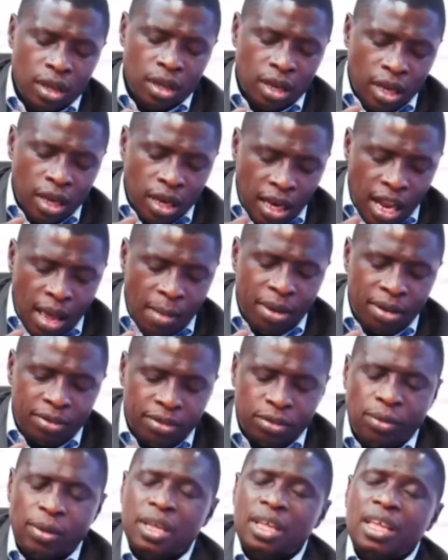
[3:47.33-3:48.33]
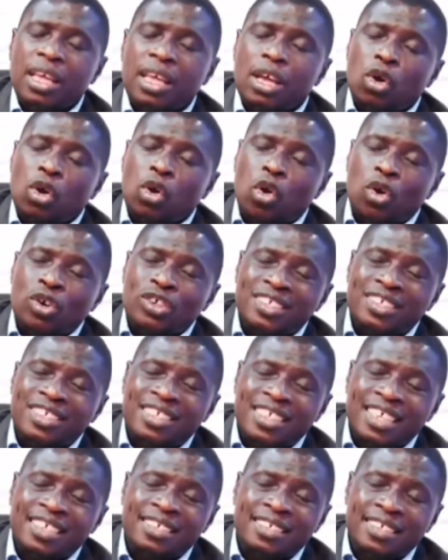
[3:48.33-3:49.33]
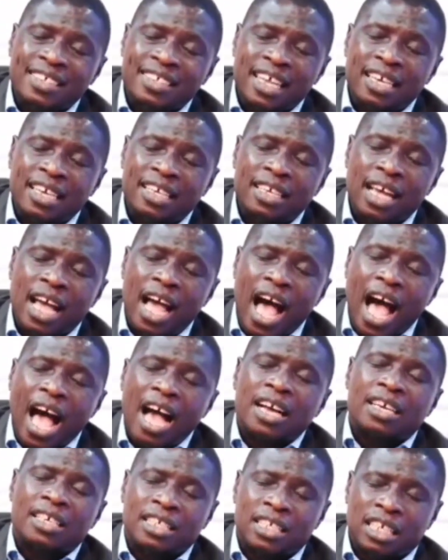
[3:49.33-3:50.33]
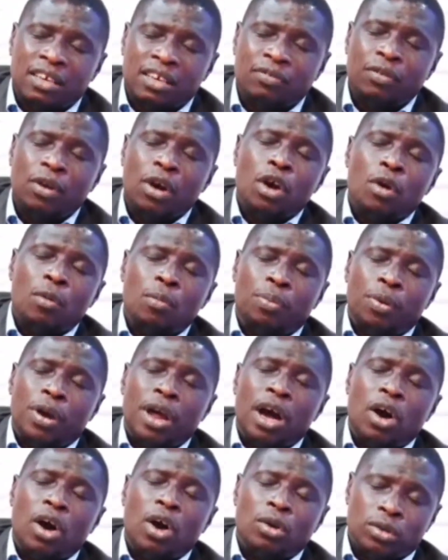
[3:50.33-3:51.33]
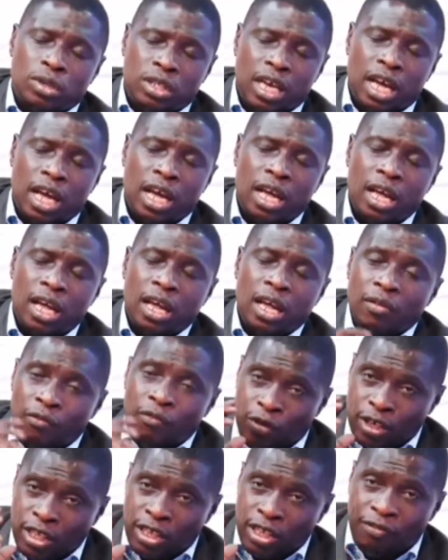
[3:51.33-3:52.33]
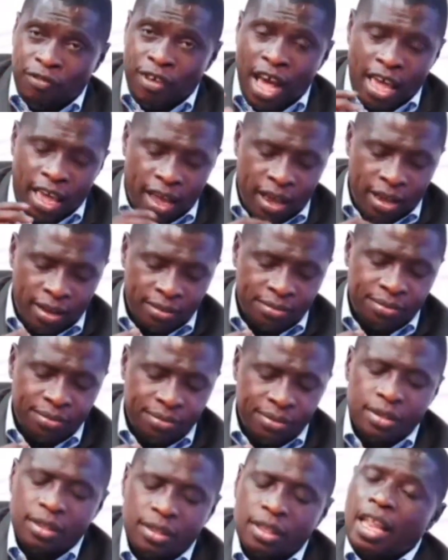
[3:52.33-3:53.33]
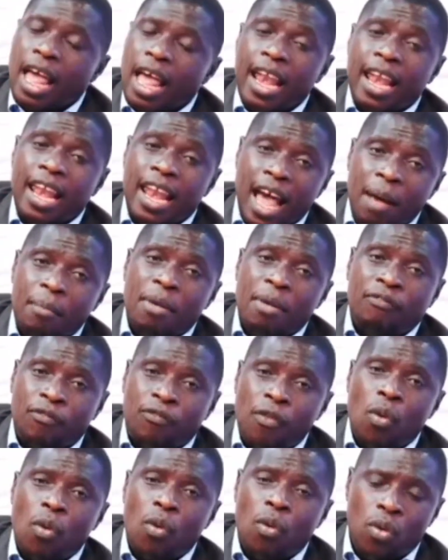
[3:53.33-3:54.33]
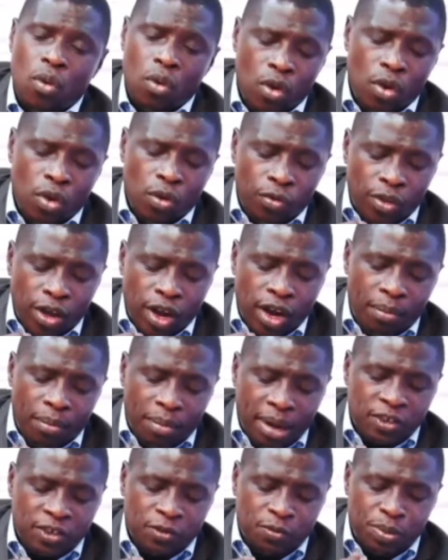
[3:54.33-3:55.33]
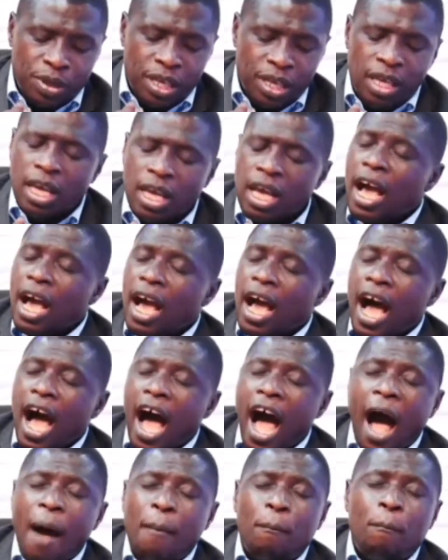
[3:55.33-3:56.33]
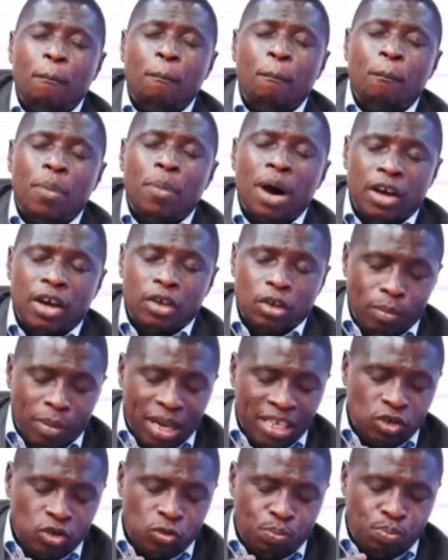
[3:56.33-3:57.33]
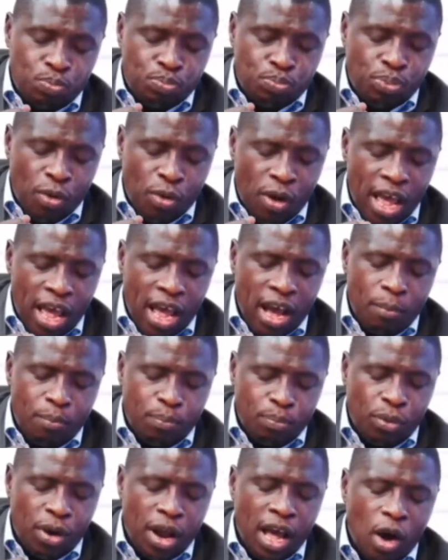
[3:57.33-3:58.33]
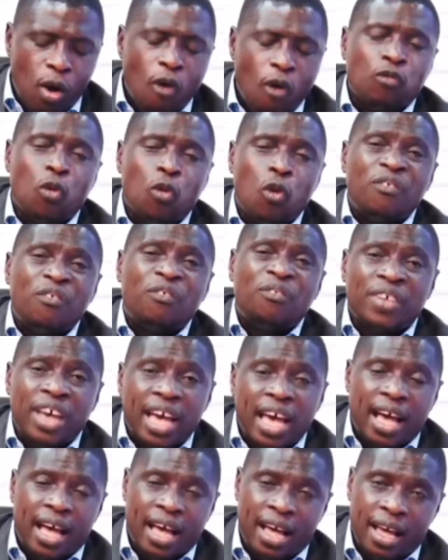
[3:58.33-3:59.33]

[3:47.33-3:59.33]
Number 3, consistent, active prayer altar for the fire. And number 4, there must be you must pray prayer of warfare.